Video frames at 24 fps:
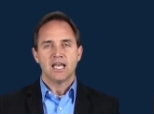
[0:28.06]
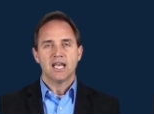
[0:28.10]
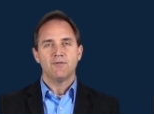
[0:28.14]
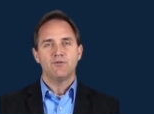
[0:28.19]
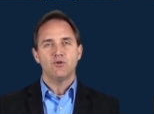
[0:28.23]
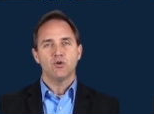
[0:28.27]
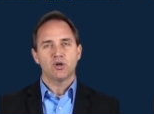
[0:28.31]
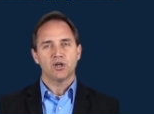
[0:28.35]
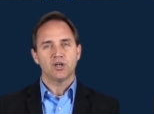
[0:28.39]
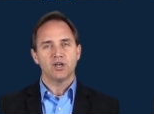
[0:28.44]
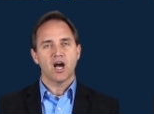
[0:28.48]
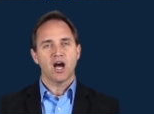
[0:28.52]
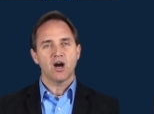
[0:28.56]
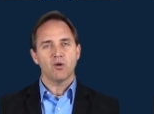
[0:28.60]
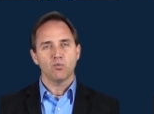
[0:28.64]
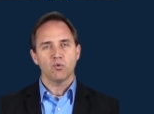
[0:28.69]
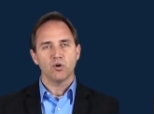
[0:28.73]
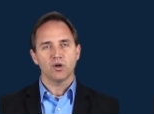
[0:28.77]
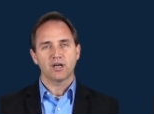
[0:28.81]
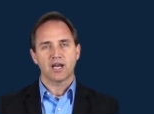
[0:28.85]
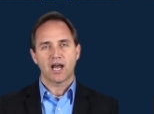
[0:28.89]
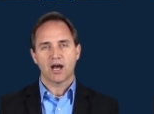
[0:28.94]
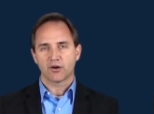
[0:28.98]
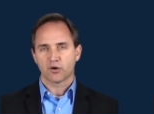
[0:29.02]
If you cannot
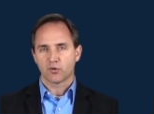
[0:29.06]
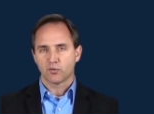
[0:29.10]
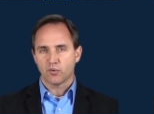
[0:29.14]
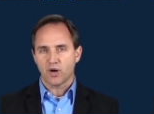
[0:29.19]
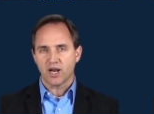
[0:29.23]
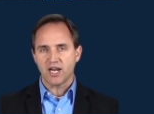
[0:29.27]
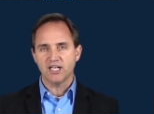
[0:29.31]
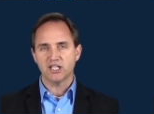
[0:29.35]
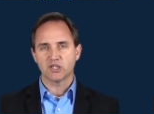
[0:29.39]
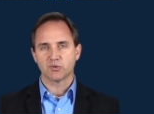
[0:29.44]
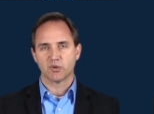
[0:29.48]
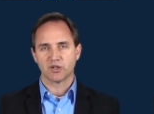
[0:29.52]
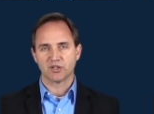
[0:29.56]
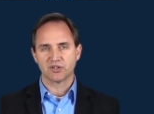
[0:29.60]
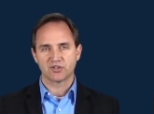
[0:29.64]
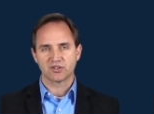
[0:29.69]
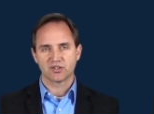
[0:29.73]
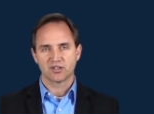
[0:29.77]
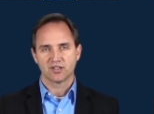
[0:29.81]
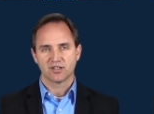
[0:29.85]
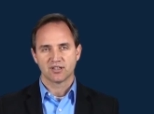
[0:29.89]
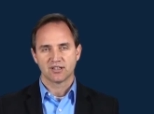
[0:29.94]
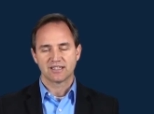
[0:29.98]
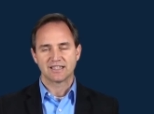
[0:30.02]
work out
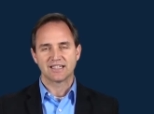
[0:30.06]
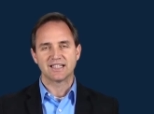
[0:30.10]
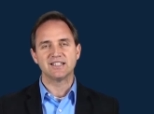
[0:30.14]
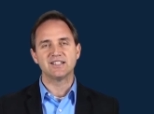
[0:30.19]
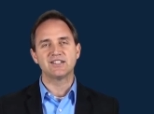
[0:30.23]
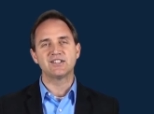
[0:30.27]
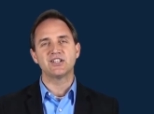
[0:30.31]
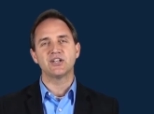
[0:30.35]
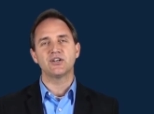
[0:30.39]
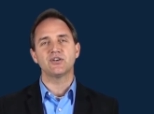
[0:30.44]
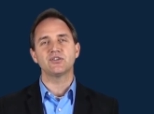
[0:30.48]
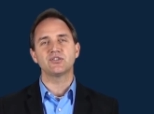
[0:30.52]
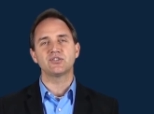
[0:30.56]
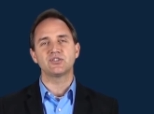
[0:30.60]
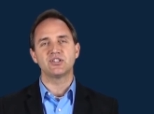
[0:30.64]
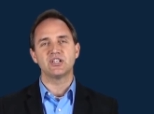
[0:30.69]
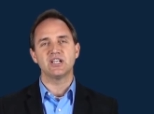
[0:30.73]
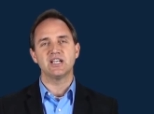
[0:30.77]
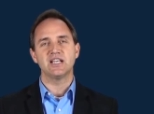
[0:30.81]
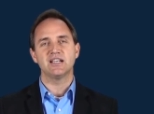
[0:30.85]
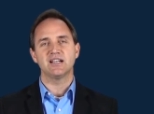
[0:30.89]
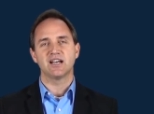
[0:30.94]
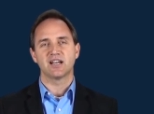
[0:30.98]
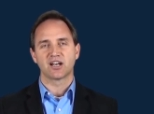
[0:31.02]
arrangements, consider
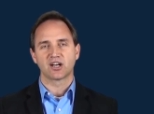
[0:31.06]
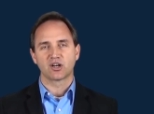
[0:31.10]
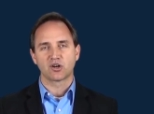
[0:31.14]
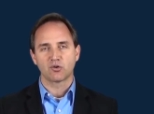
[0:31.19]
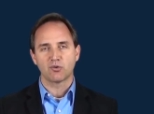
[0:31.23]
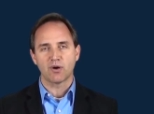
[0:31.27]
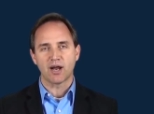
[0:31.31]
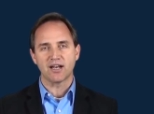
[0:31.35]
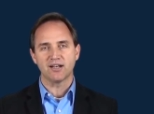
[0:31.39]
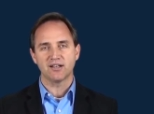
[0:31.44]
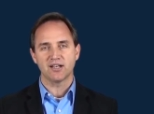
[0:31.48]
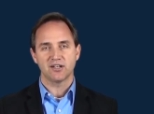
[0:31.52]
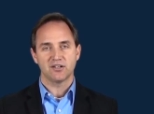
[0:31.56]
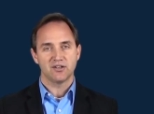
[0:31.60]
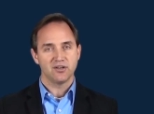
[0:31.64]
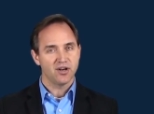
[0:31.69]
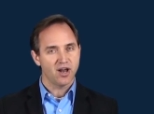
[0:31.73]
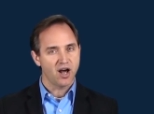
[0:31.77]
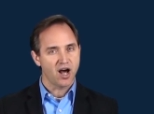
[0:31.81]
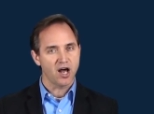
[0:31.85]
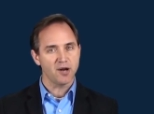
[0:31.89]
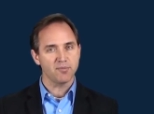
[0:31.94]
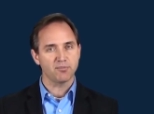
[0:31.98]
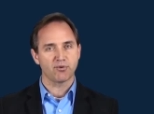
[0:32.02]
seeing an accredited
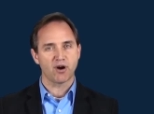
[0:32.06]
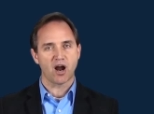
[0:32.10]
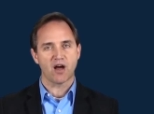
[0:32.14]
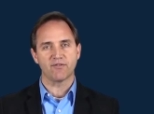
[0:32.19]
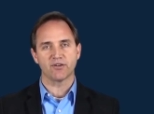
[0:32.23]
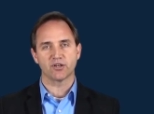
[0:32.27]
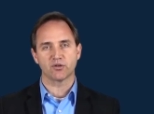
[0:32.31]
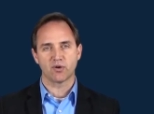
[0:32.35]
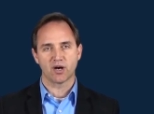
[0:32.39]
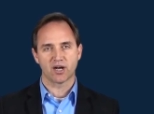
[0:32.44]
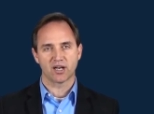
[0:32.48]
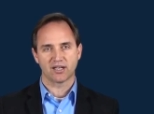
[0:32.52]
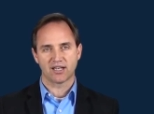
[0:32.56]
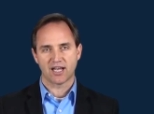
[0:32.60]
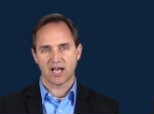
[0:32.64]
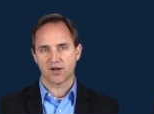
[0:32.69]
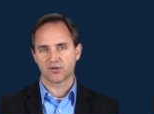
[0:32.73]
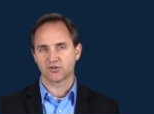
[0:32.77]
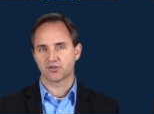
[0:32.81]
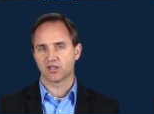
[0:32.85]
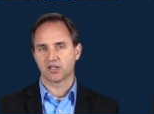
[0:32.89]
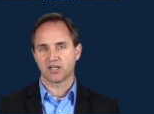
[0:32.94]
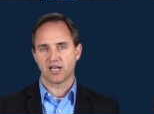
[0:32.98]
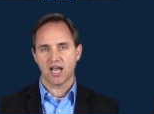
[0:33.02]
nonprofit credit
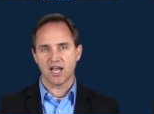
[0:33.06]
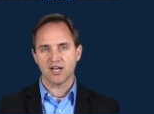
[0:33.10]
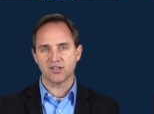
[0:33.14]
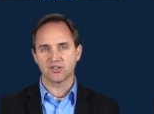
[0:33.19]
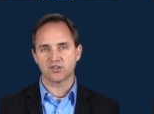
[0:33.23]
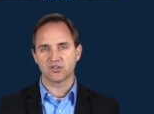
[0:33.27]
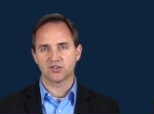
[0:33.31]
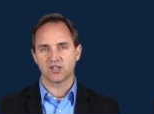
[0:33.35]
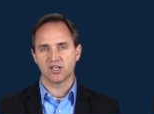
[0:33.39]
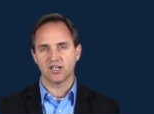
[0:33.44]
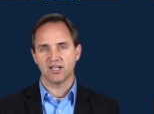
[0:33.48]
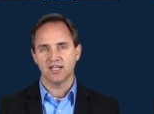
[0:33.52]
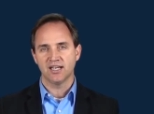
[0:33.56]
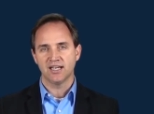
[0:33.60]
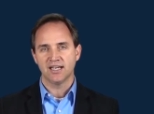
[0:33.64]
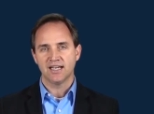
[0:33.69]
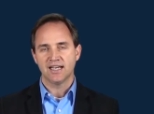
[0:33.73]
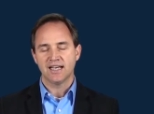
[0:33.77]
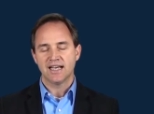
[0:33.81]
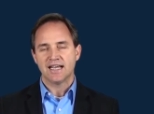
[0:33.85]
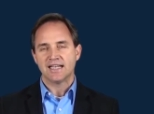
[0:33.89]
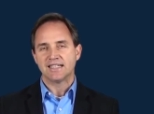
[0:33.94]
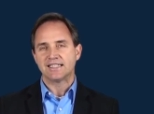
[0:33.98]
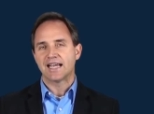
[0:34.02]
counseling agency
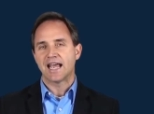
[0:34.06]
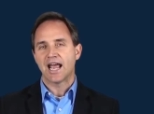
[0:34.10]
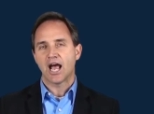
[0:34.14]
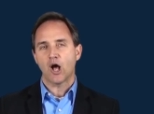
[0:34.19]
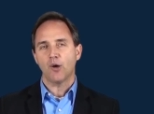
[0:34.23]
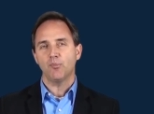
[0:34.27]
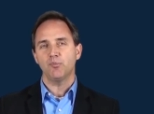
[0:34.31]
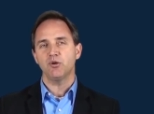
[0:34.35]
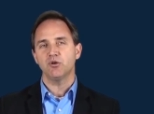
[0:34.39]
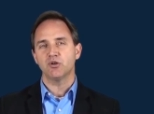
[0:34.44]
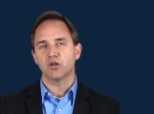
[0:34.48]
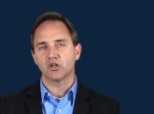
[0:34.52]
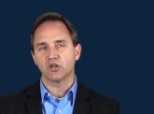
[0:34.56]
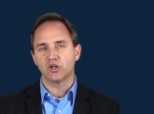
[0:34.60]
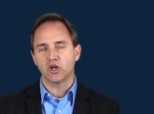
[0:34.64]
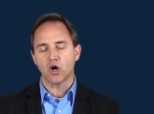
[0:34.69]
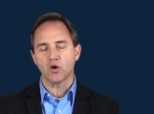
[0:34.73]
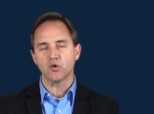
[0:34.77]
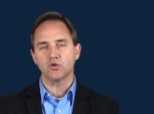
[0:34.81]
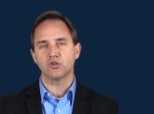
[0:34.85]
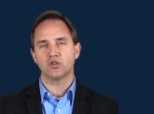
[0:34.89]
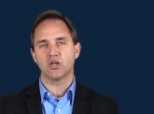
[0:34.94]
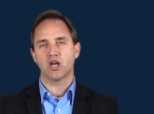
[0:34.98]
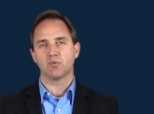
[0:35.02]
to help you
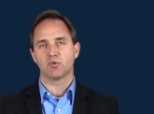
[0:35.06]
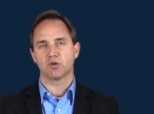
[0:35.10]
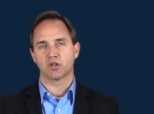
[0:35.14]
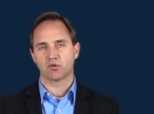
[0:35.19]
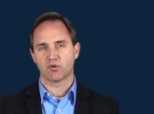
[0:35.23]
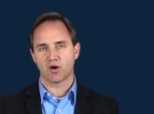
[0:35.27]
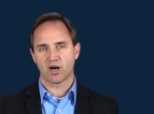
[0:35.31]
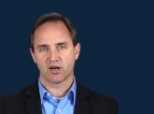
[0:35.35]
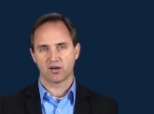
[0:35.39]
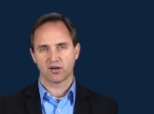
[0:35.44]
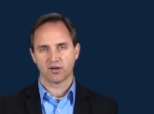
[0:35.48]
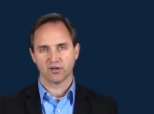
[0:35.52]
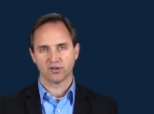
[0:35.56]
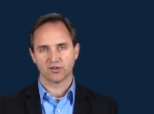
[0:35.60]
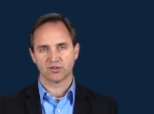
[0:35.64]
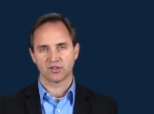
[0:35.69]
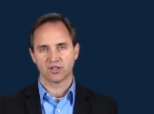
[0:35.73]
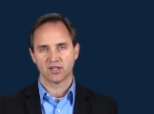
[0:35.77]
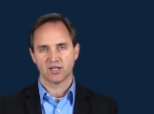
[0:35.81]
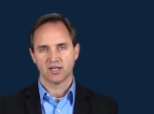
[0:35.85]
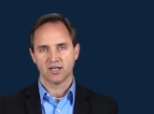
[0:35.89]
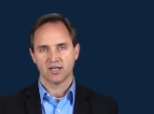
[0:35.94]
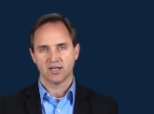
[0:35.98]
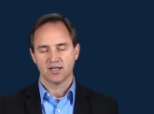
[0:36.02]
negotiate with
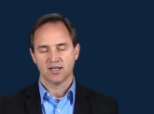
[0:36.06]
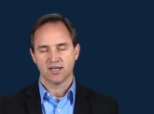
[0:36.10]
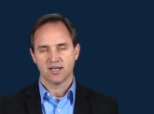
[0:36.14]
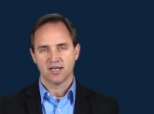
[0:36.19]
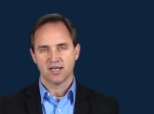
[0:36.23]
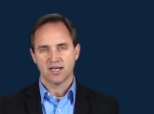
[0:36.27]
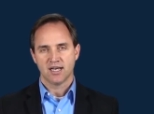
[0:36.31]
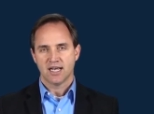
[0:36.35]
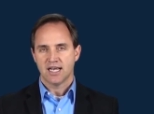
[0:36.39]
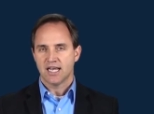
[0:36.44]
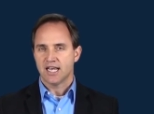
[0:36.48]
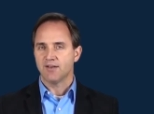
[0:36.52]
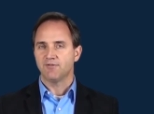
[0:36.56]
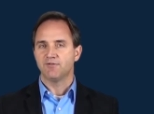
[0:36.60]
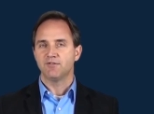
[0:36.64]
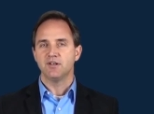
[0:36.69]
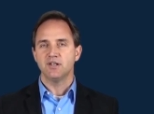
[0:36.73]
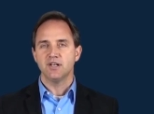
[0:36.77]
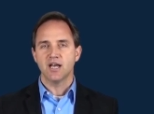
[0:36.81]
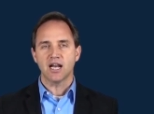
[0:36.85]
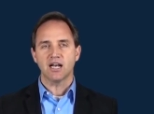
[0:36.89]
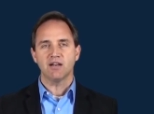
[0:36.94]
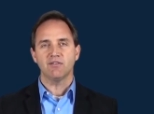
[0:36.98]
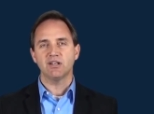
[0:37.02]
creditors. If
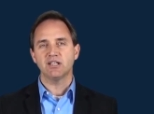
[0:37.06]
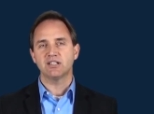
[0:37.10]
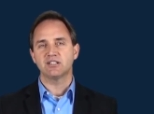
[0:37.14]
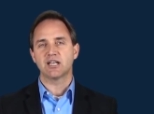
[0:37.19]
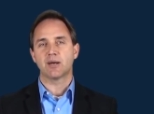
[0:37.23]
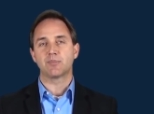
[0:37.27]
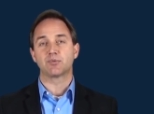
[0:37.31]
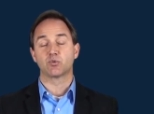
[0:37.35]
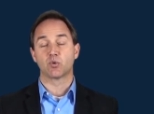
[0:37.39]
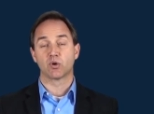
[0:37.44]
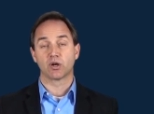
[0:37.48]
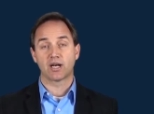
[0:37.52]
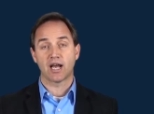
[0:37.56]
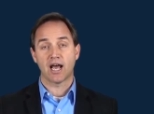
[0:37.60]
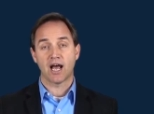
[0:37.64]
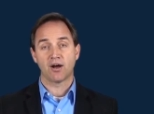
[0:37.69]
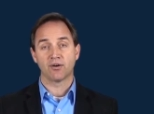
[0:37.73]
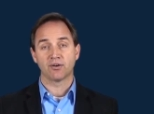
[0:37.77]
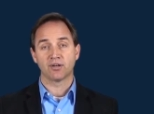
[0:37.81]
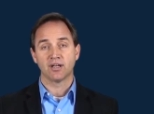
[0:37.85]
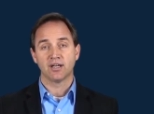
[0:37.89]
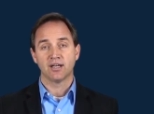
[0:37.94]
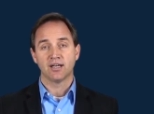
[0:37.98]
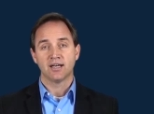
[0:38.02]
none of these steps work
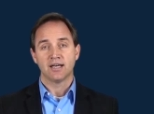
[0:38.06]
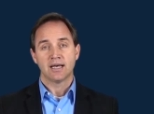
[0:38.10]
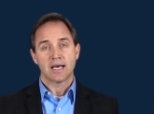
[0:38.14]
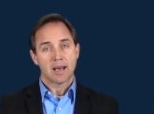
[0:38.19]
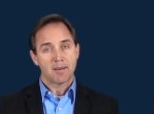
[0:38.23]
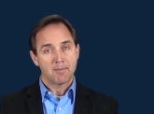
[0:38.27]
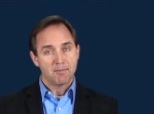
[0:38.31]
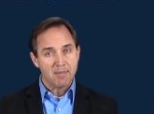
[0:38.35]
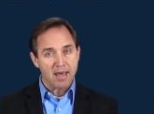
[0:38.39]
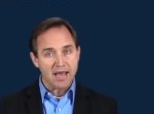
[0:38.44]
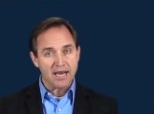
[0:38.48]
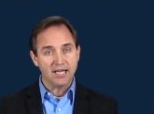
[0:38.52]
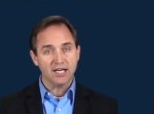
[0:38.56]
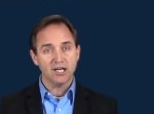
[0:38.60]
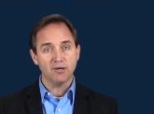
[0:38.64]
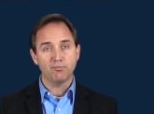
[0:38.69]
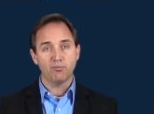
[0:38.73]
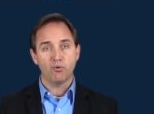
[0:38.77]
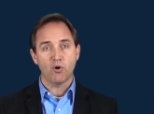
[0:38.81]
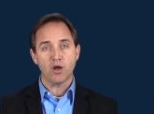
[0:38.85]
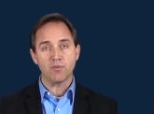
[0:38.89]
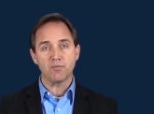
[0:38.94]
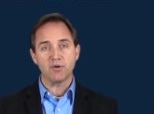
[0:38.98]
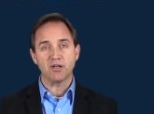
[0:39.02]
out, make an
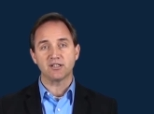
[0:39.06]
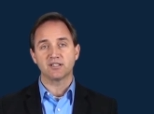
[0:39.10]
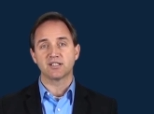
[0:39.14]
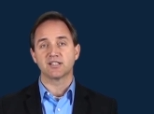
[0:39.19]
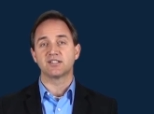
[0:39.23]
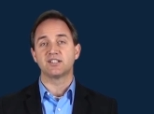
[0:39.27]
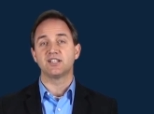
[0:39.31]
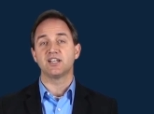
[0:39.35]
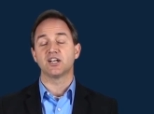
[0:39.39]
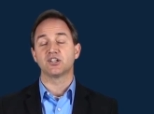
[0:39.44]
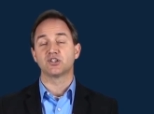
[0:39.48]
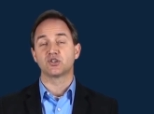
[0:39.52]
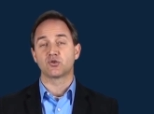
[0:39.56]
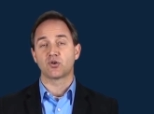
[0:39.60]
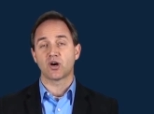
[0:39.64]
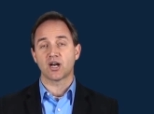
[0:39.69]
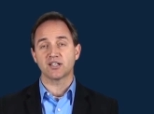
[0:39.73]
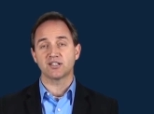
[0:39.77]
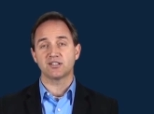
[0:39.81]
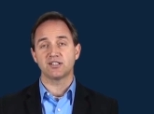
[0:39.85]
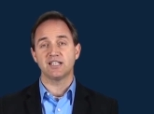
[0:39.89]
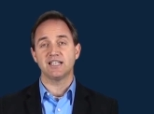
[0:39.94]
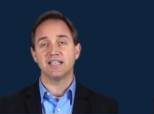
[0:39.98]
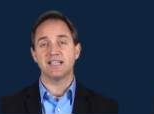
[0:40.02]
appointment to see a
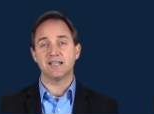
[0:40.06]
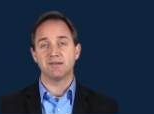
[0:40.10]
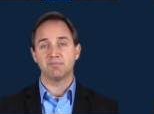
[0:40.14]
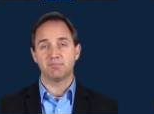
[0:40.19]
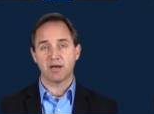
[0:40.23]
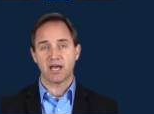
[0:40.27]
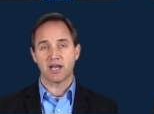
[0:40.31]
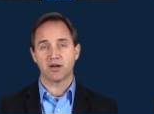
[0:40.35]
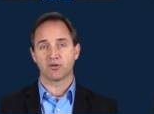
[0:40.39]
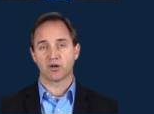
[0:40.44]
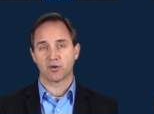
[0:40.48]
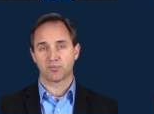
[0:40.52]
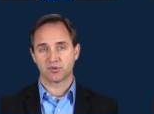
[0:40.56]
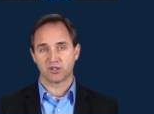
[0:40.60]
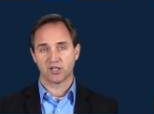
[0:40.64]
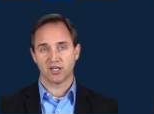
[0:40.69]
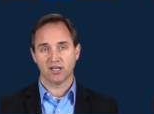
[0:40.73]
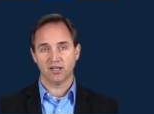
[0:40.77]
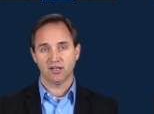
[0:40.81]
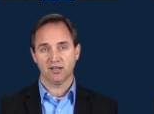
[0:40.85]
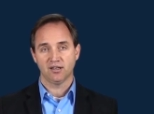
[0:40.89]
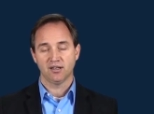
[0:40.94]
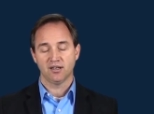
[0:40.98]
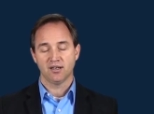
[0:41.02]
trustee in
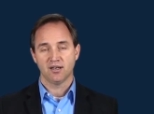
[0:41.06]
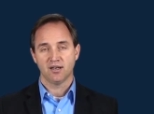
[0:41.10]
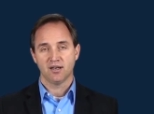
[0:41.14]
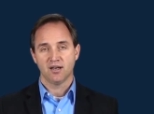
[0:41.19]
bankruptcy.